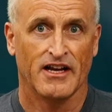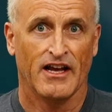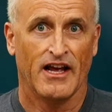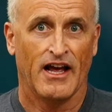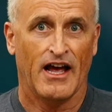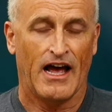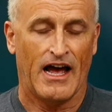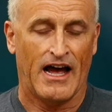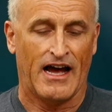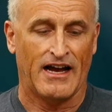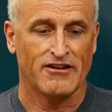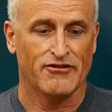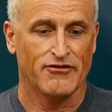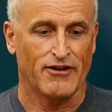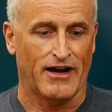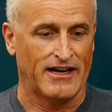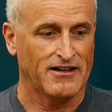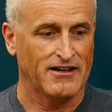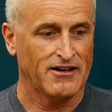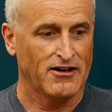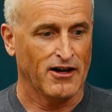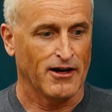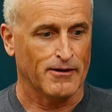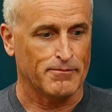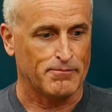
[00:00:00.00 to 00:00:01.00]
And you
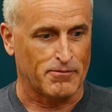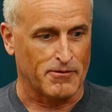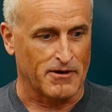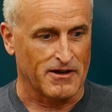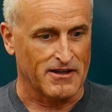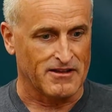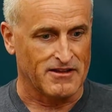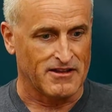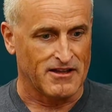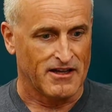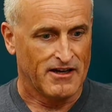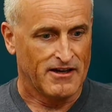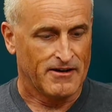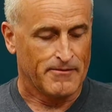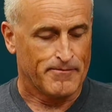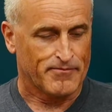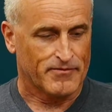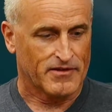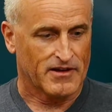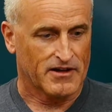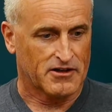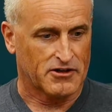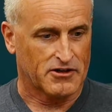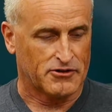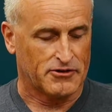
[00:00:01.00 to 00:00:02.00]
ended up with
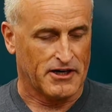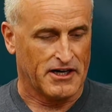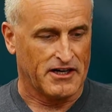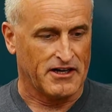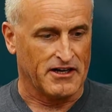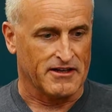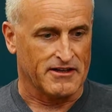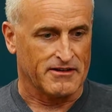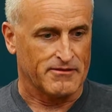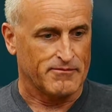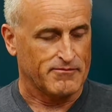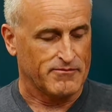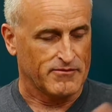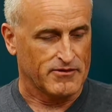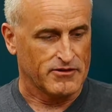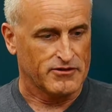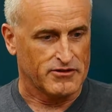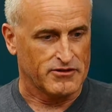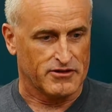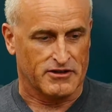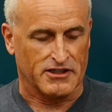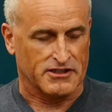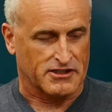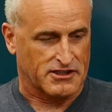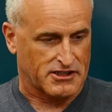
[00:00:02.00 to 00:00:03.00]
creating
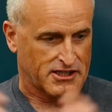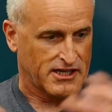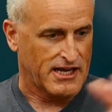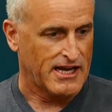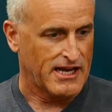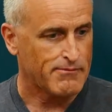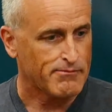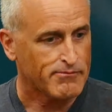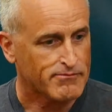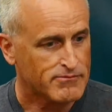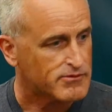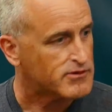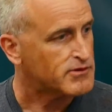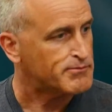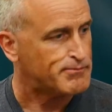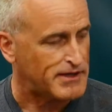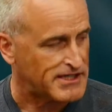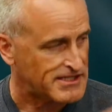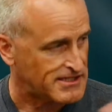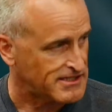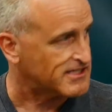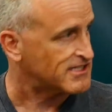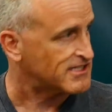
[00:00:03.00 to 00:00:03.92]
the same business